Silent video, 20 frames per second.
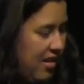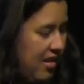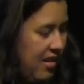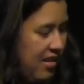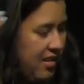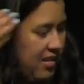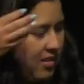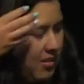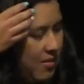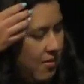
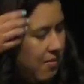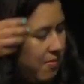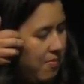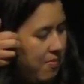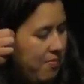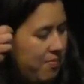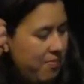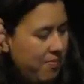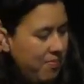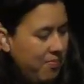Do you remember my
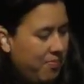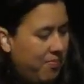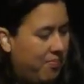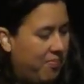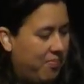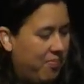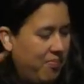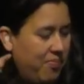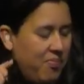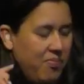name?
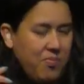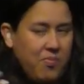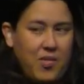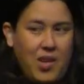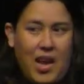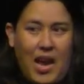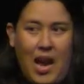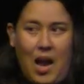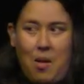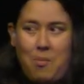What's my
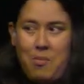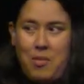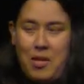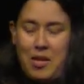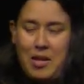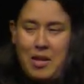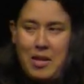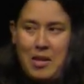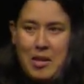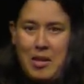name? I'm
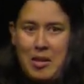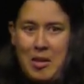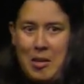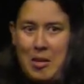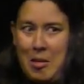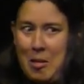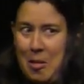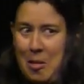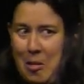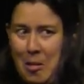sure he's asking a
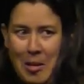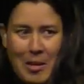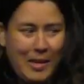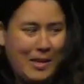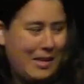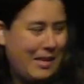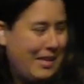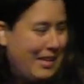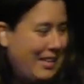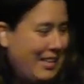bunch of
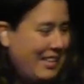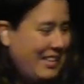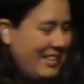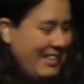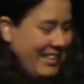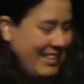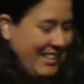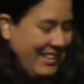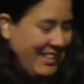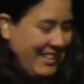
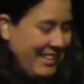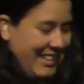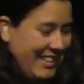questions.